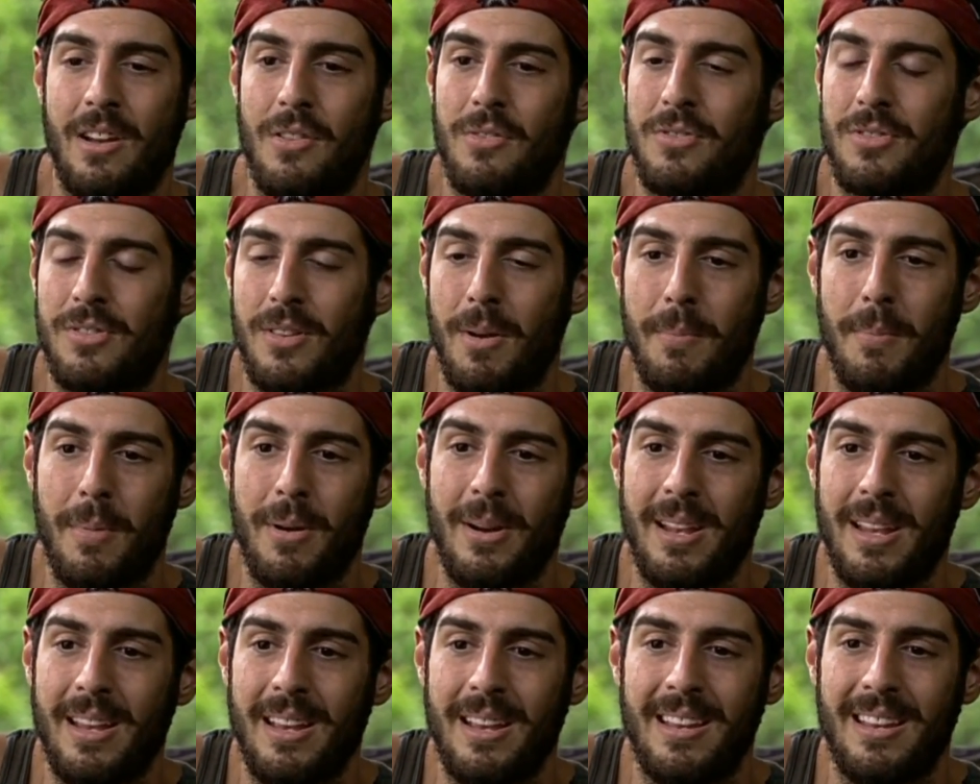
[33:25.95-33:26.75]
of
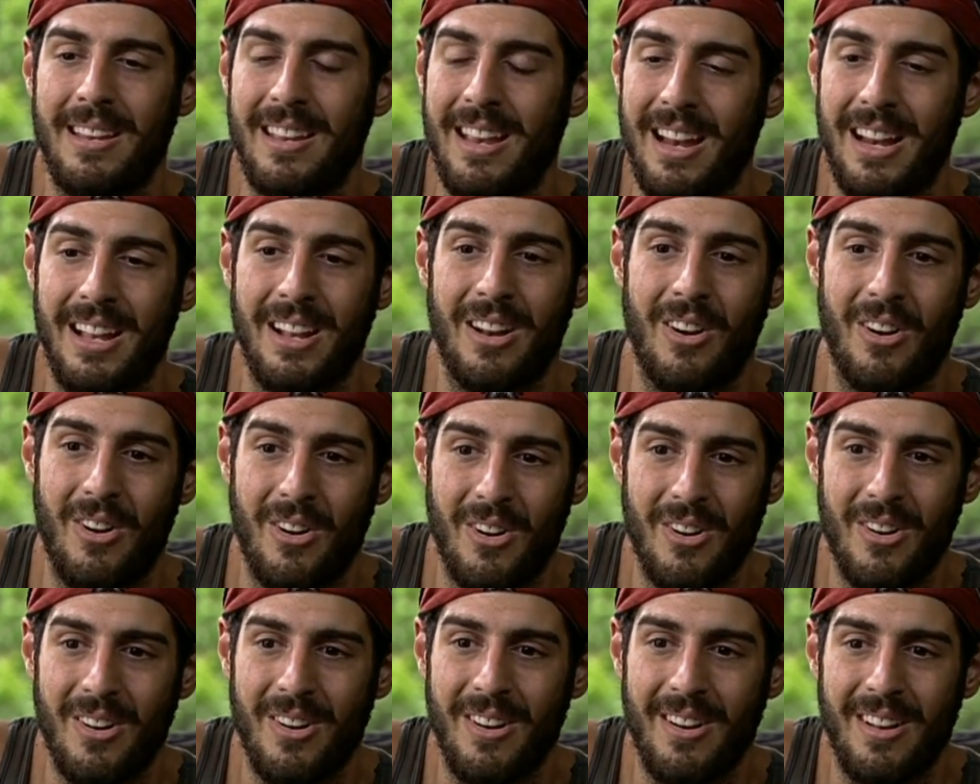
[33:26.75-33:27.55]
somebody getting
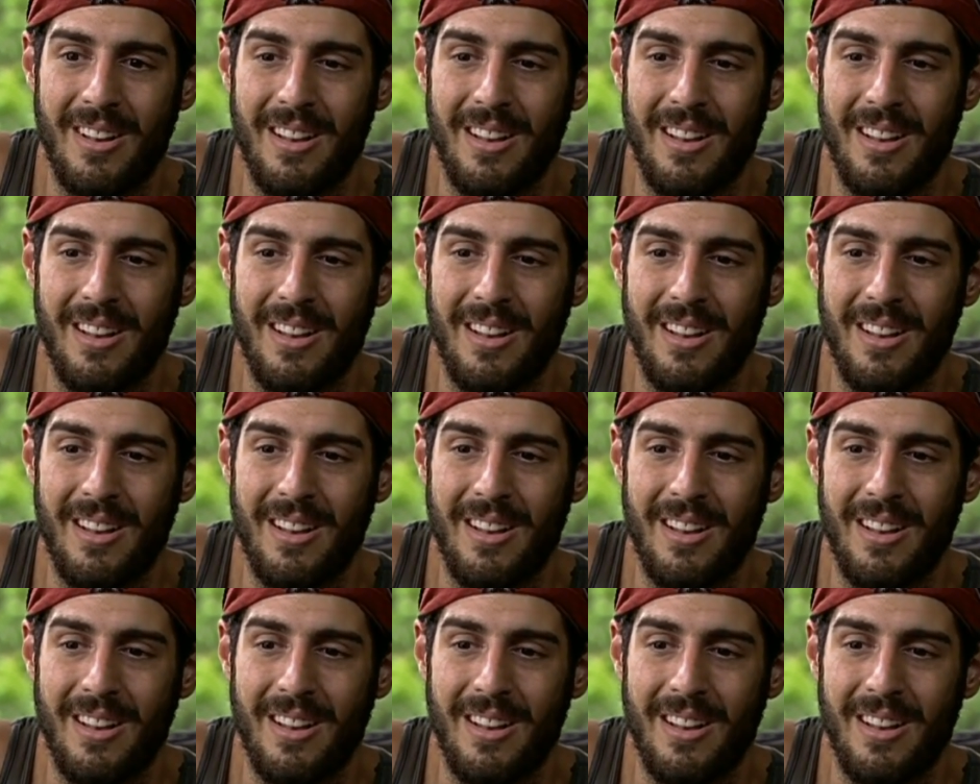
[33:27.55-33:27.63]
hurt,